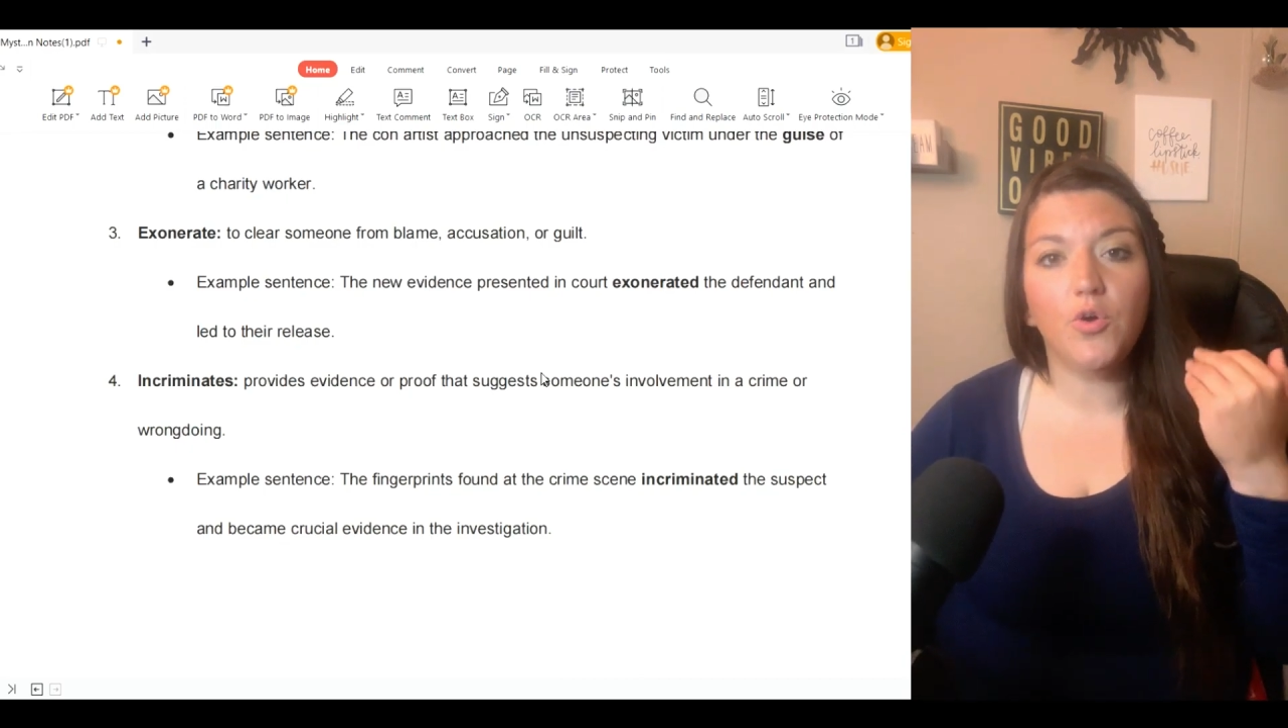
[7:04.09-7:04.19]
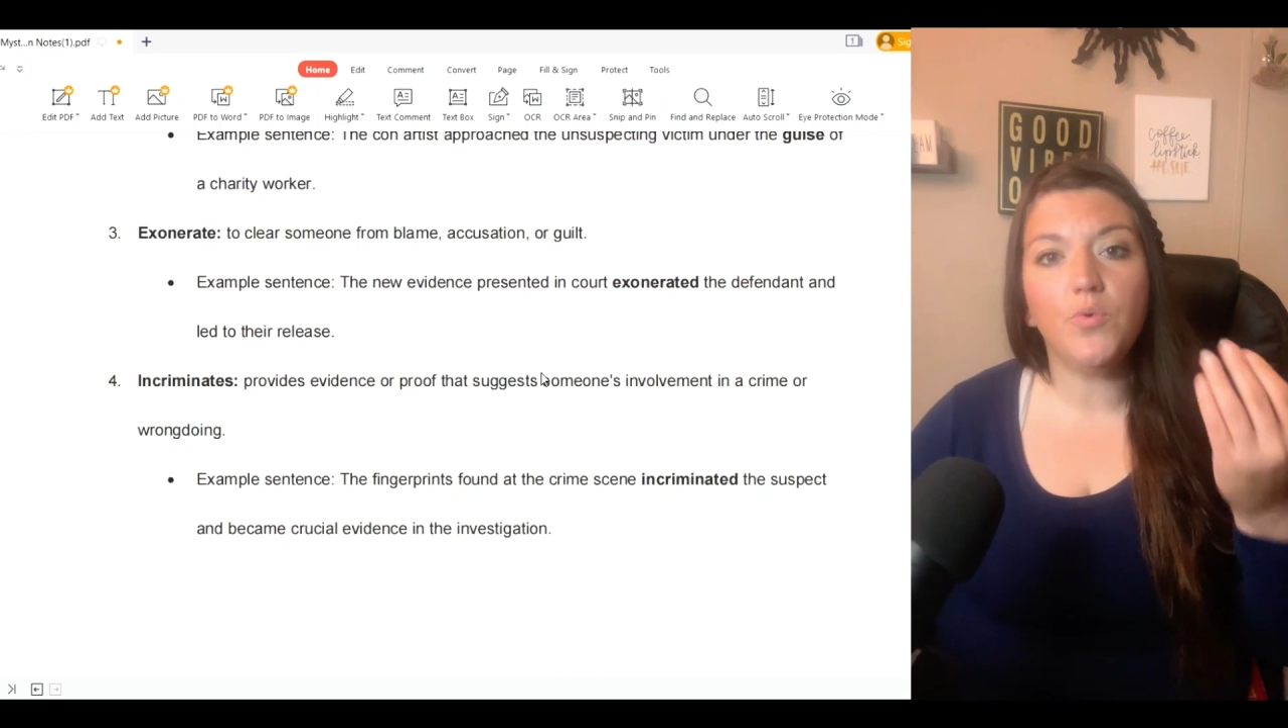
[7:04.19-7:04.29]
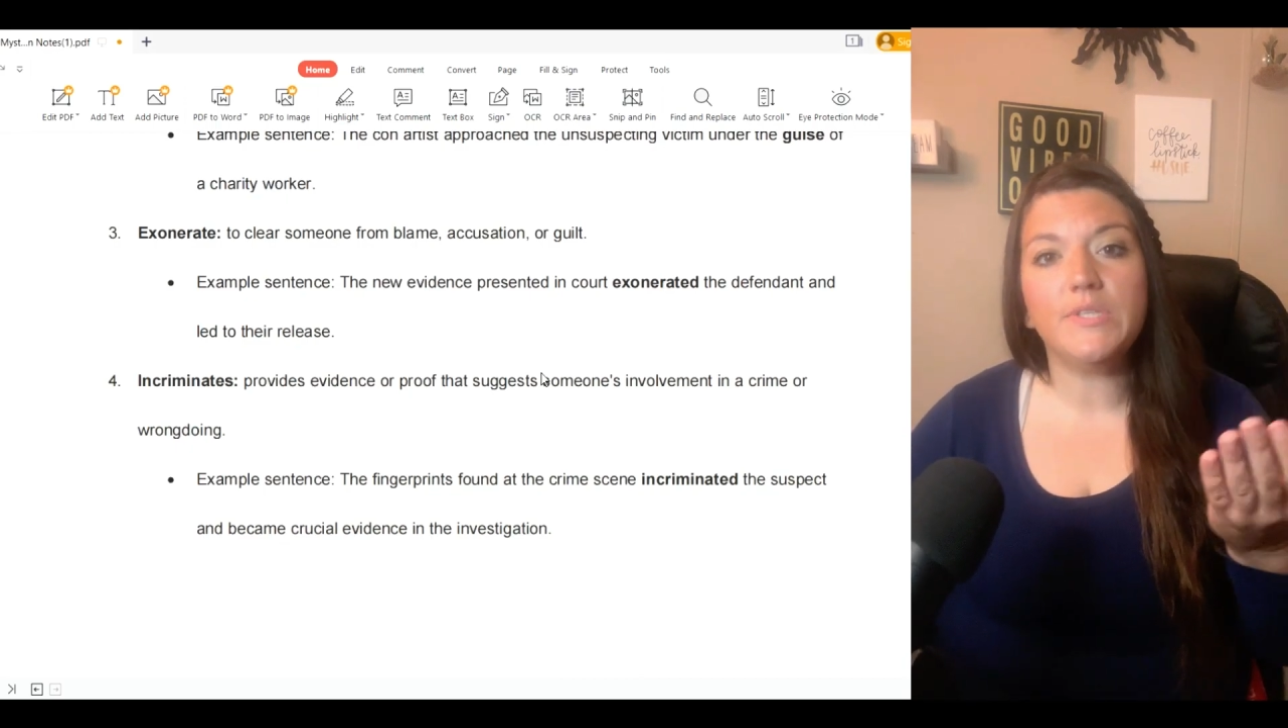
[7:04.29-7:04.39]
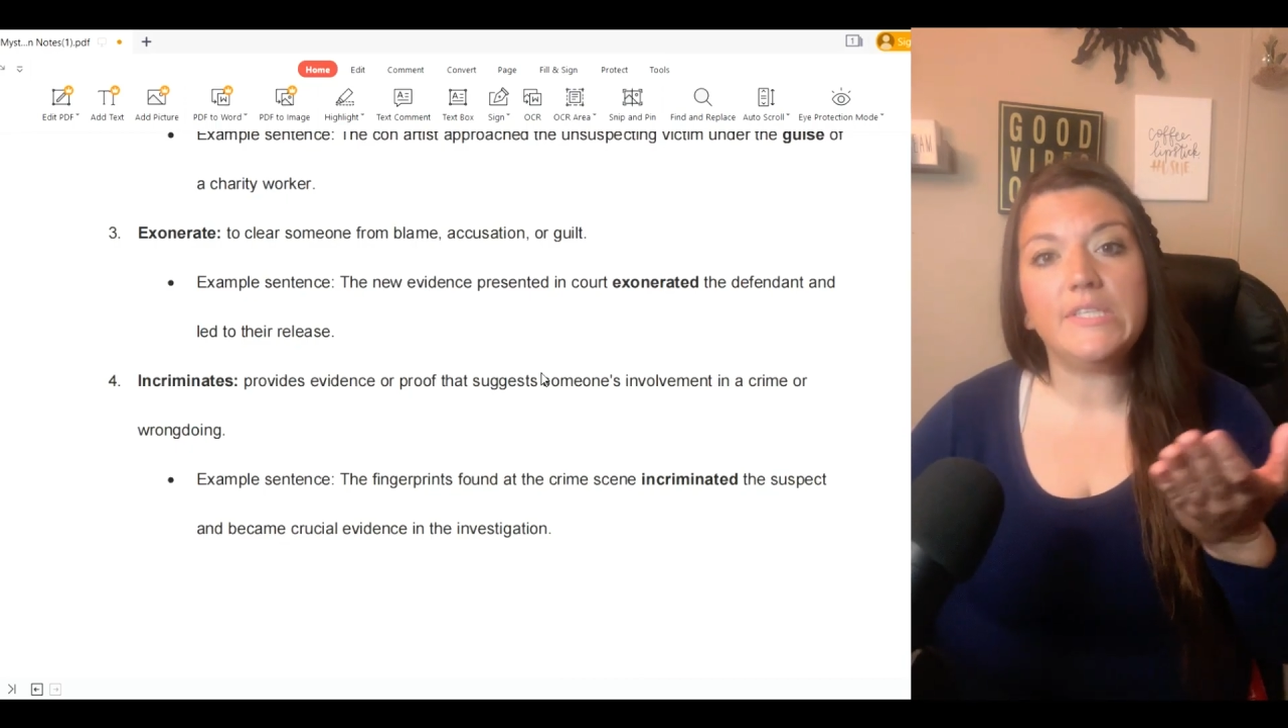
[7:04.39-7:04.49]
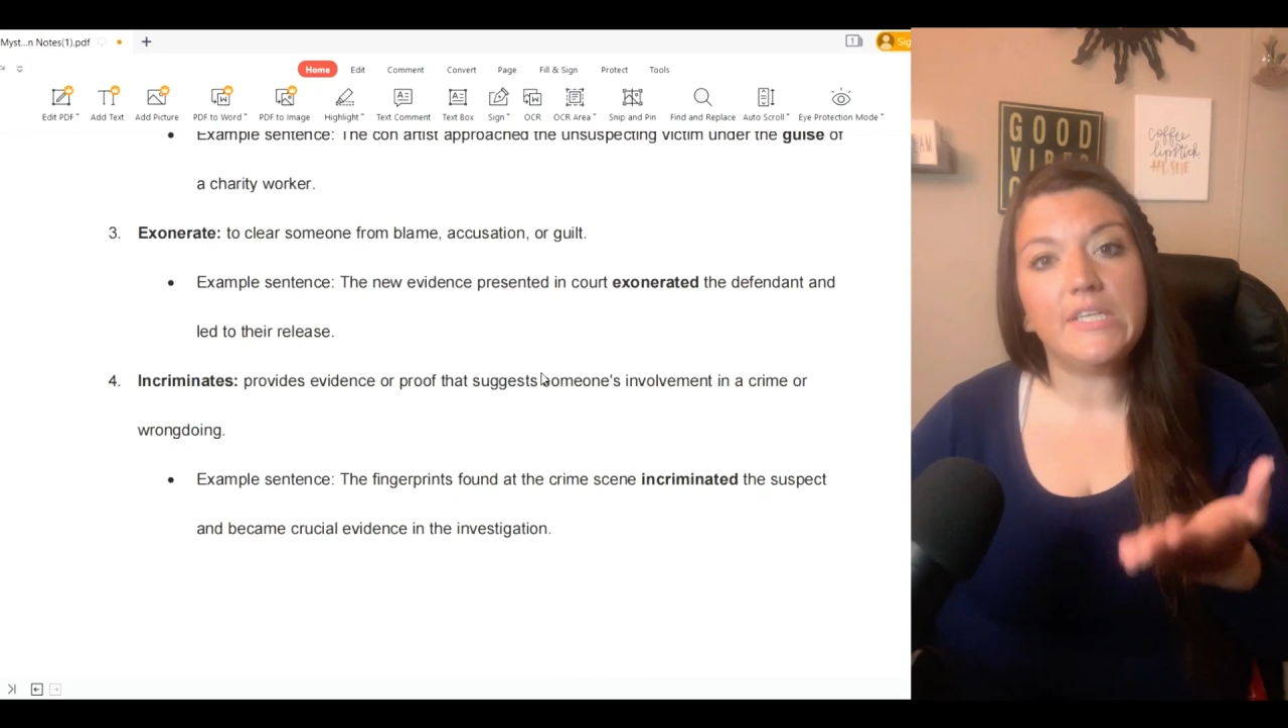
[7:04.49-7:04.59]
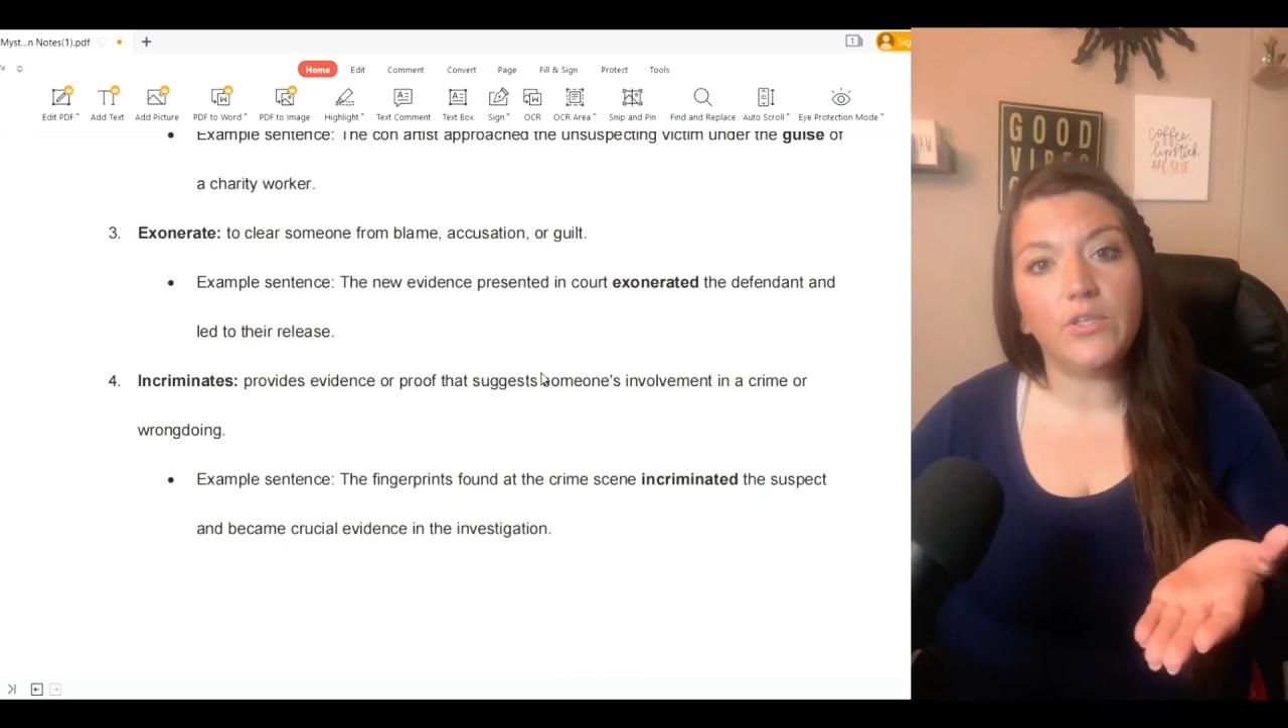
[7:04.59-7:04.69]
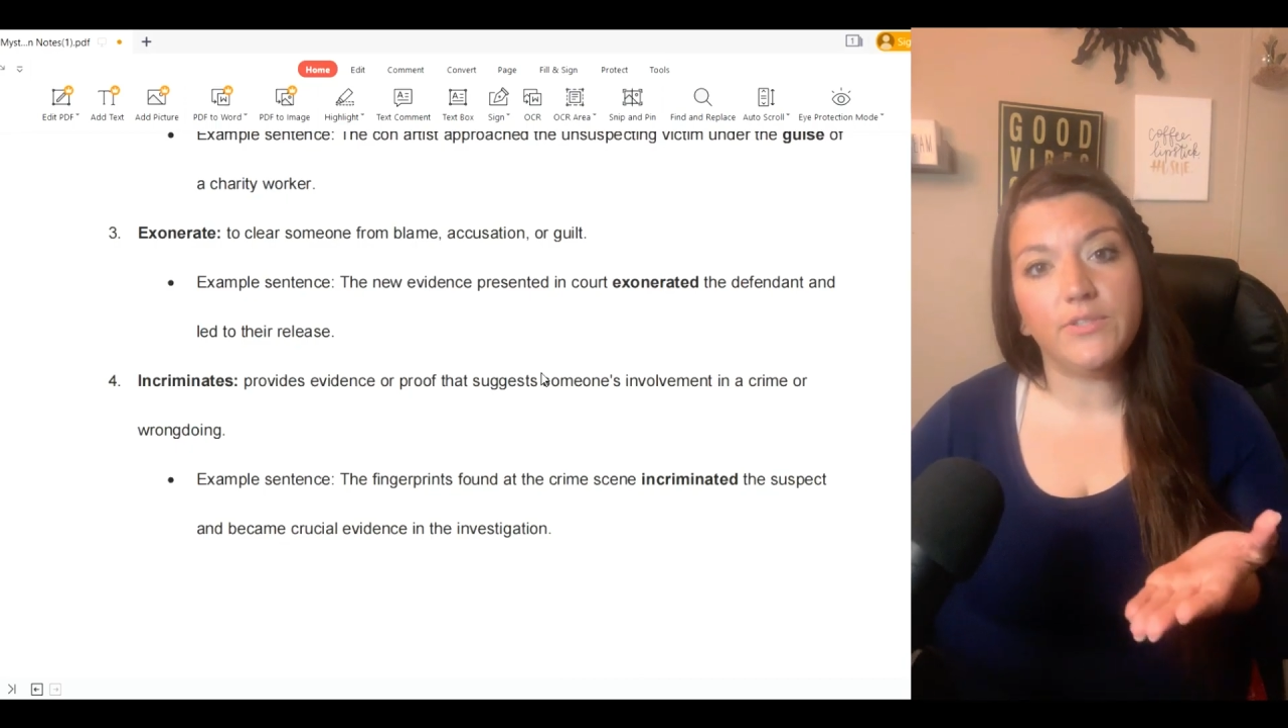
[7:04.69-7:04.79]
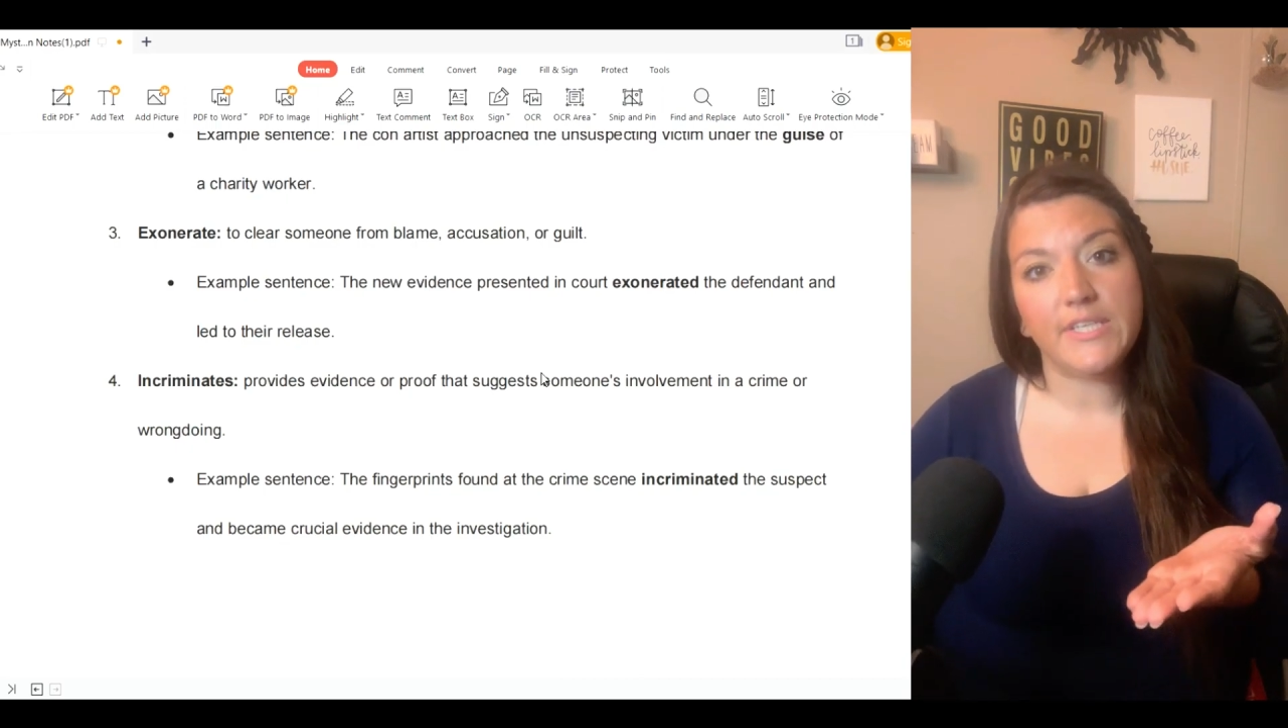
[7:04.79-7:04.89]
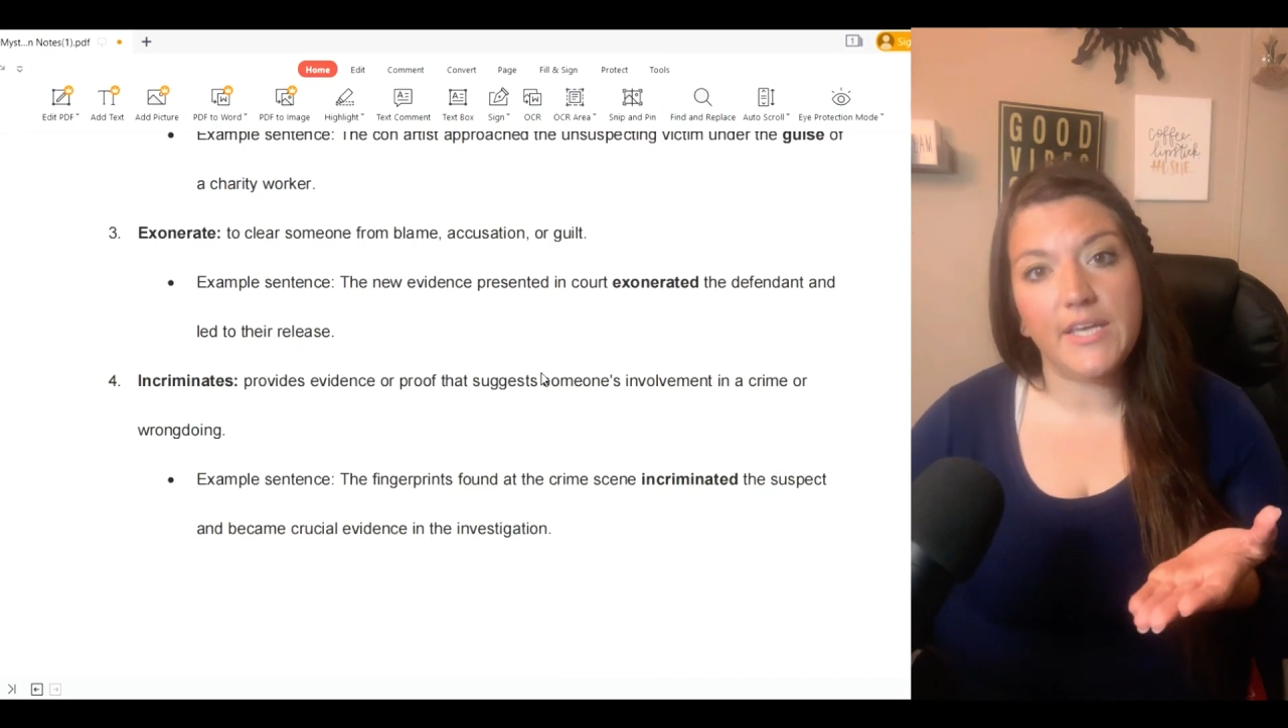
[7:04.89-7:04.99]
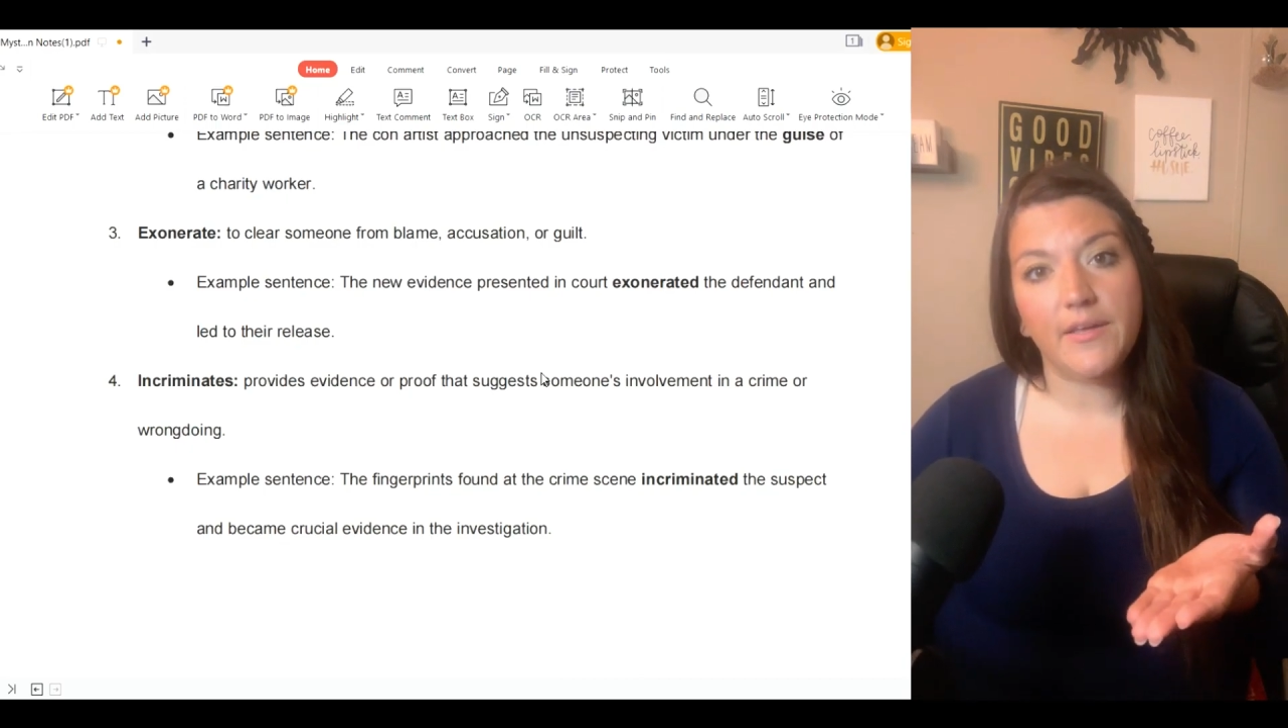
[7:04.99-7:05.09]
who is
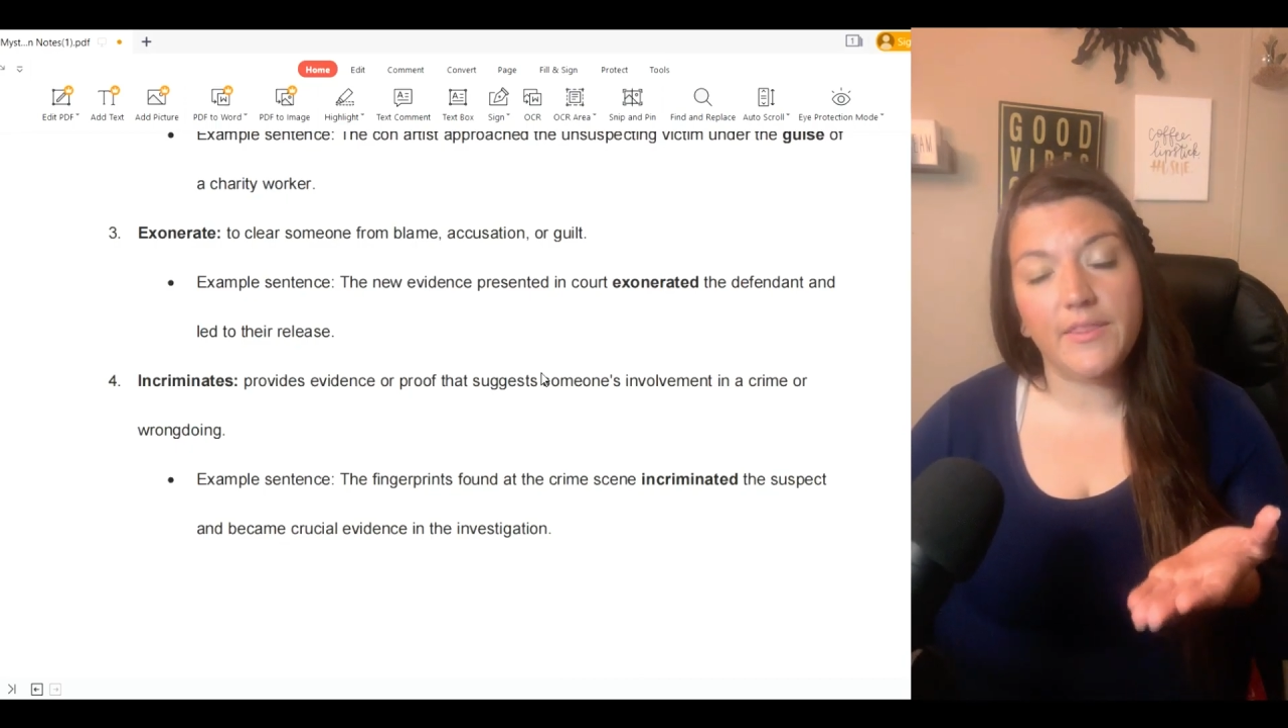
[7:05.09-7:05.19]
guilty,